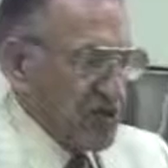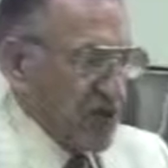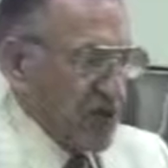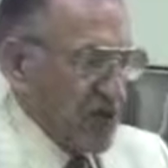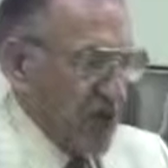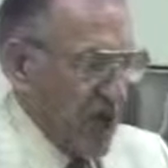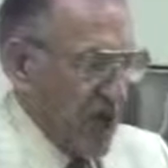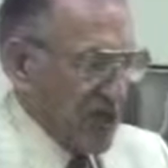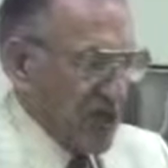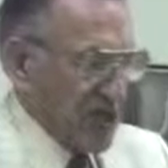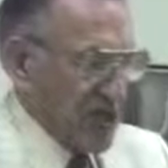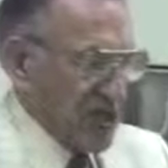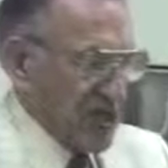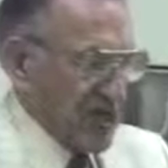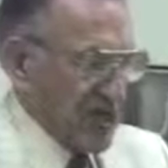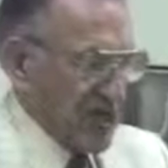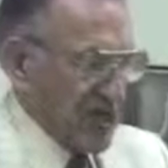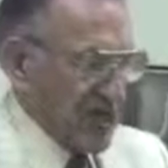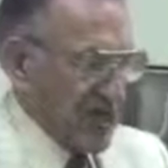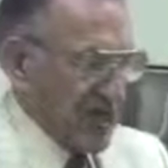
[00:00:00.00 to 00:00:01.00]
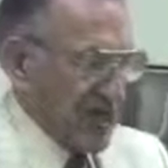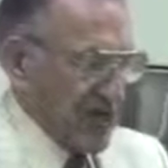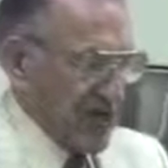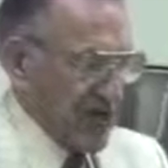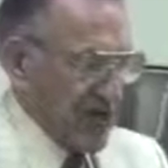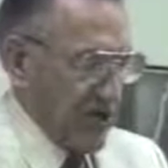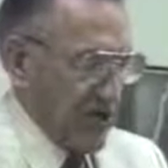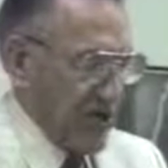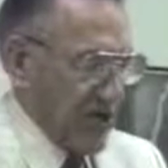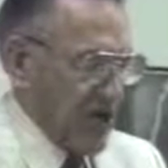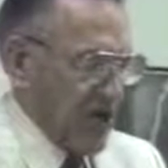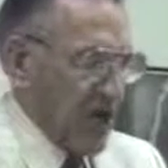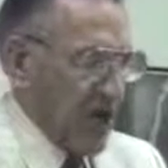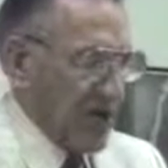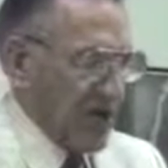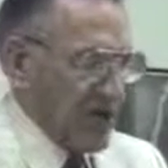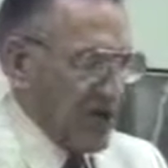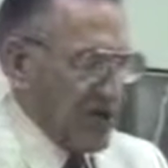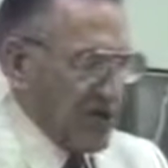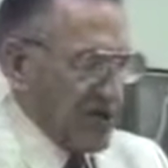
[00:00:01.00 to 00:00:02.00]
the consciousness of things, or your
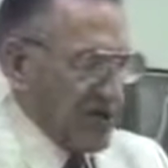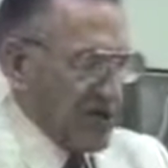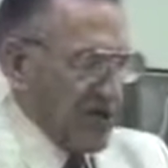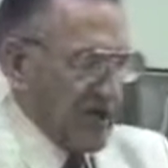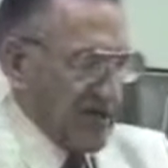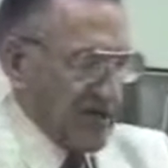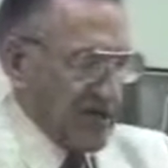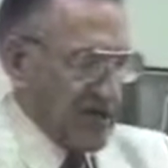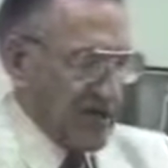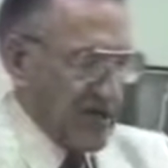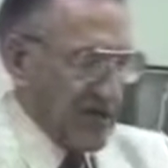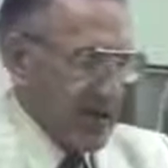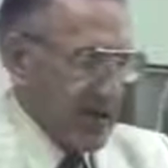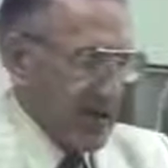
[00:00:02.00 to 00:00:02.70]
consciousness.